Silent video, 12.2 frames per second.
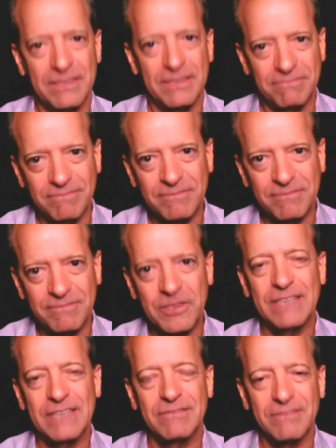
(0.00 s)
Yeah,
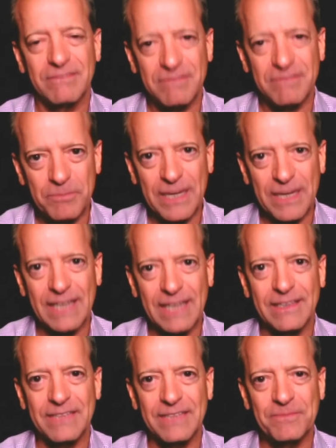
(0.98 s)
right. Wow.
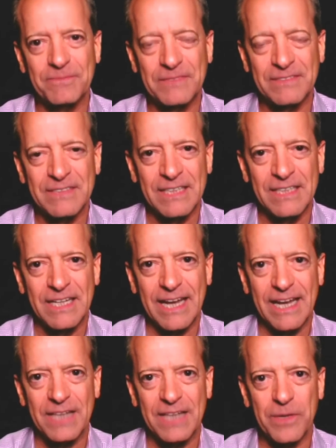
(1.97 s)
Back then. Yeah.
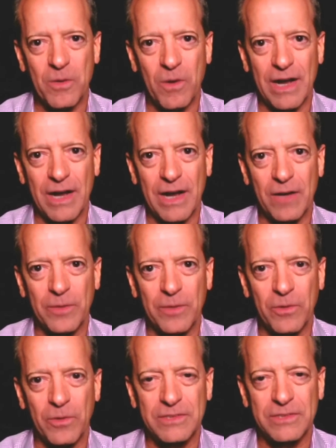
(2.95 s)
Yeah, it's been a while.
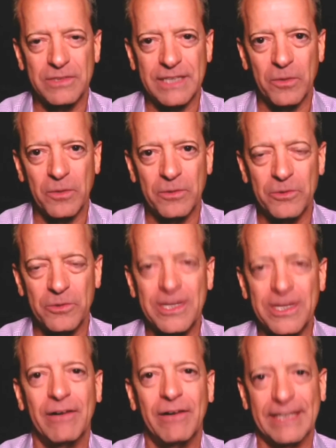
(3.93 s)
We won't, uh,
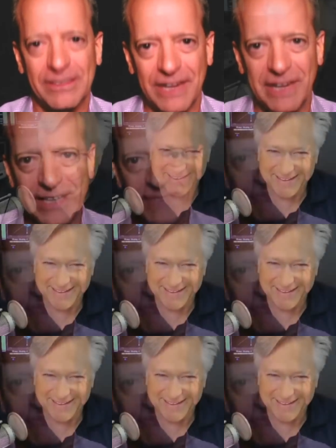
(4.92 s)
who's counting,